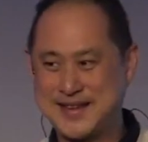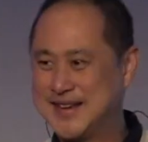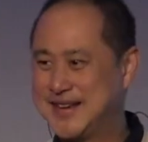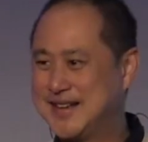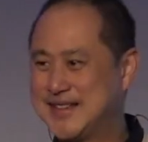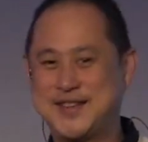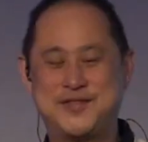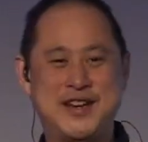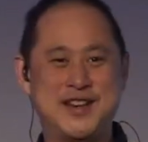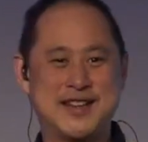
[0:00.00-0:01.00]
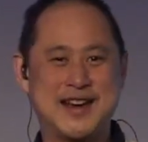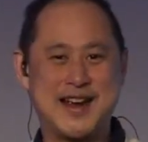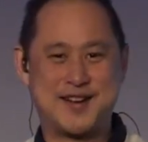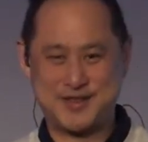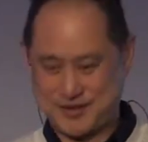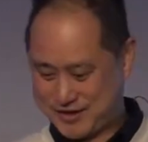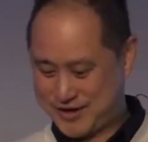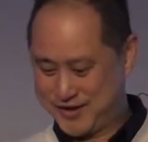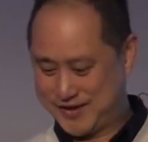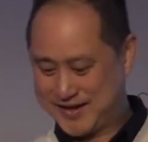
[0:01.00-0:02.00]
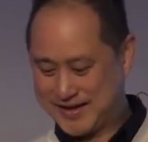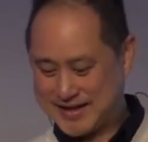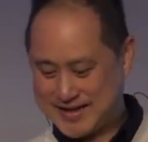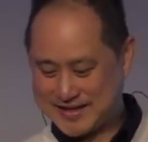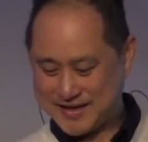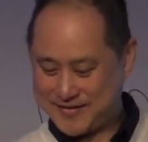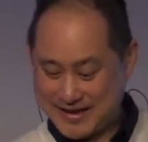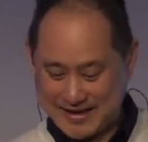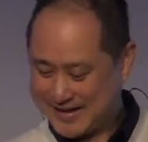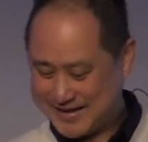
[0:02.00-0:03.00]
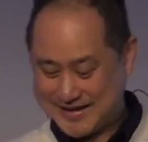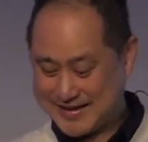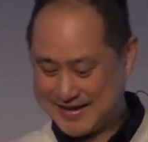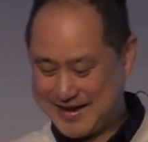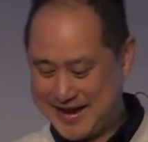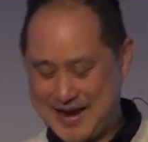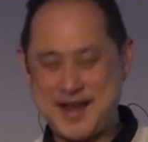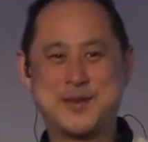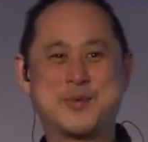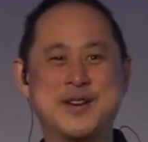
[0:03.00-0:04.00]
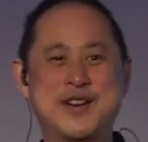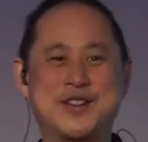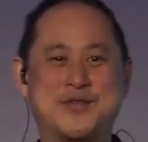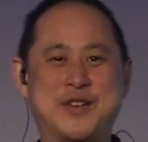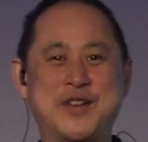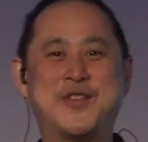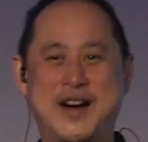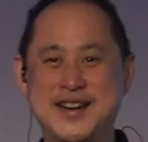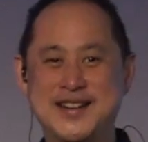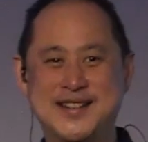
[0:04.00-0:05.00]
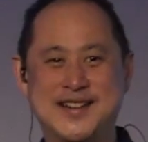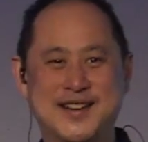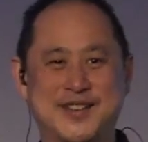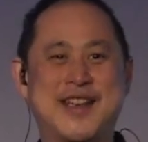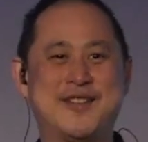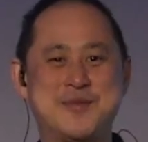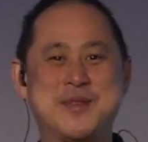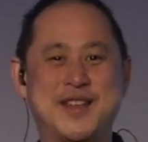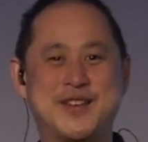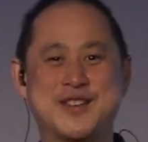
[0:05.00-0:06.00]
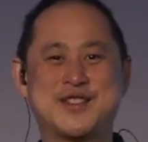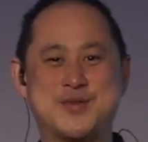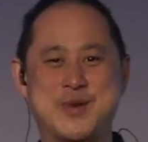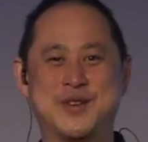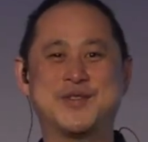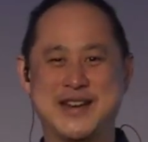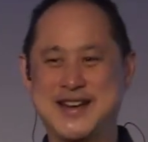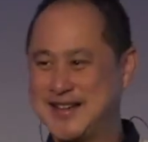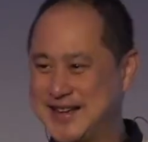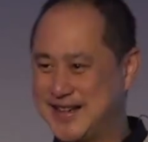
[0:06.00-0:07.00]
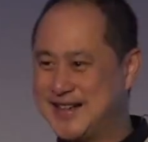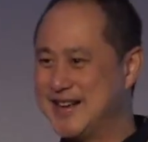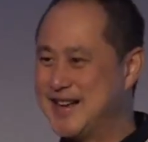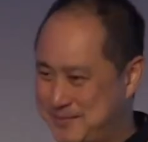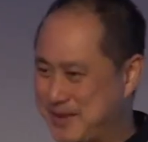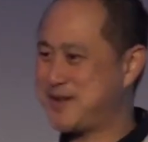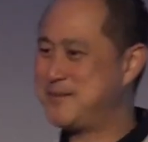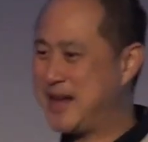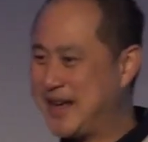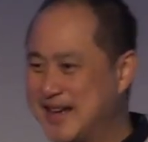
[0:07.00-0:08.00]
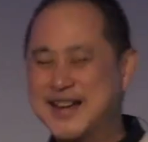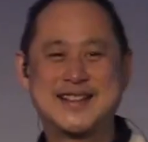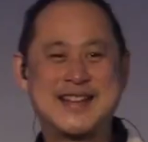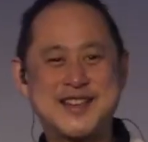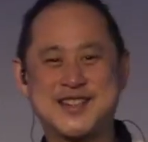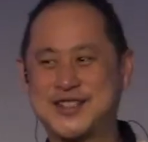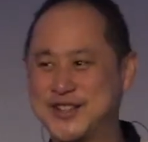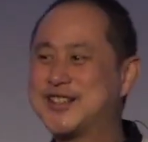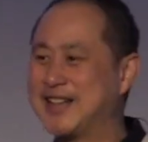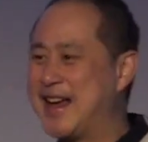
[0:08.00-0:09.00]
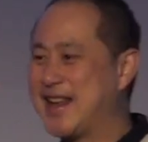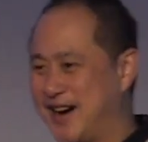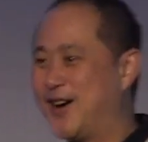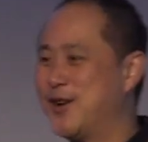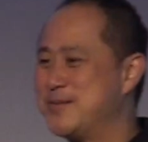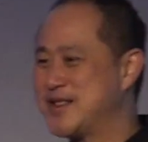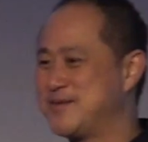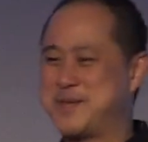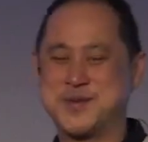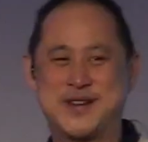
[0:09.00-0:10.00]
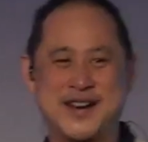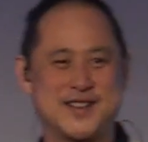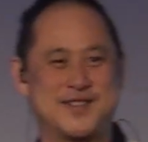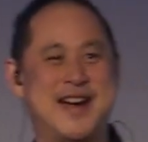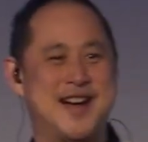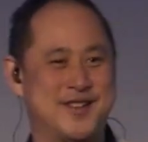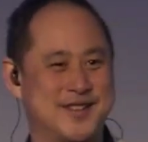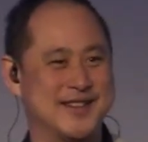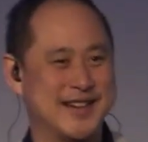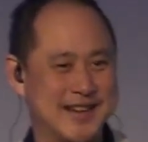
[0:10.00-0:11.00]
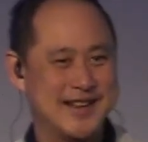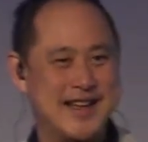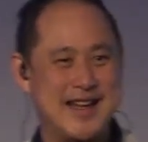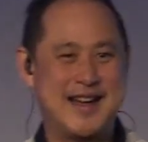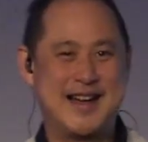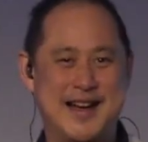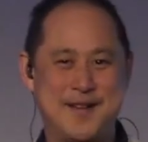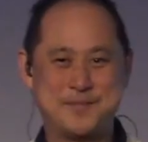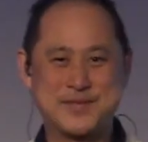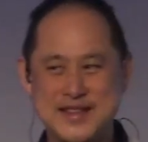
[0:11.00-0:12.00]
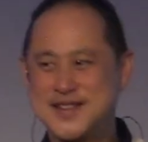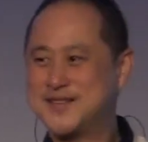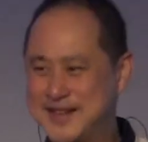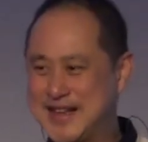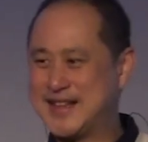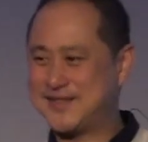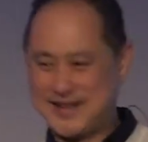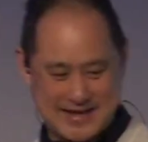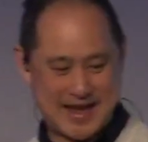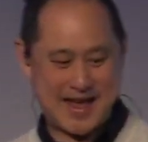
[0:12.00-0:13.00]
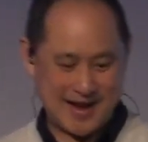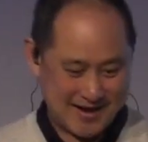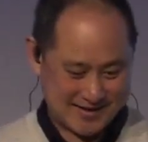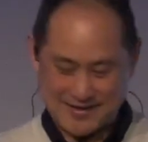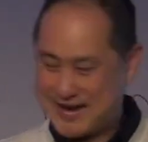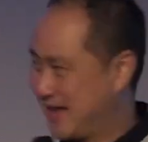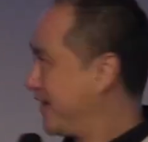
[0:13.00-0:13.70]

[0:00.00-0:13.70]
video that Harold showed, because to me, it probably looked very fun for everybody who is 12 and under, but to me, that just looked like a whole bunch of people running around with chaos, right? And then if we